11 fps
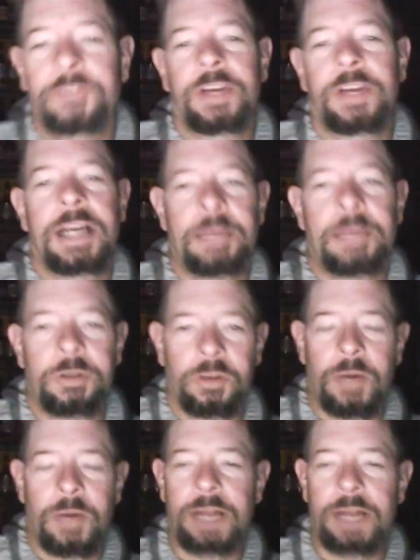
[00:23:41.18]
very comical
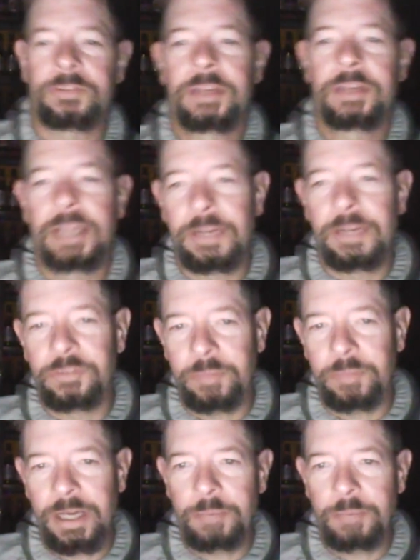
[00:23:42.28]
to watch, and it was a
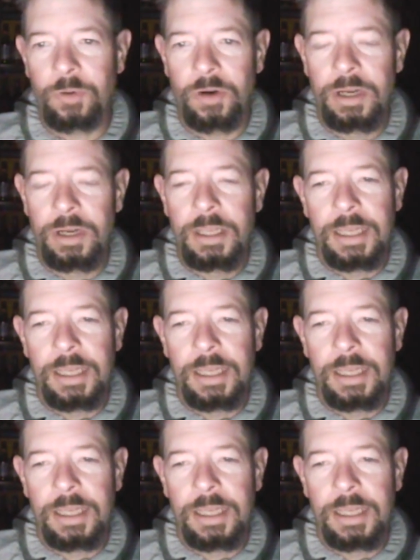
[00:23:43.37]
big uproar.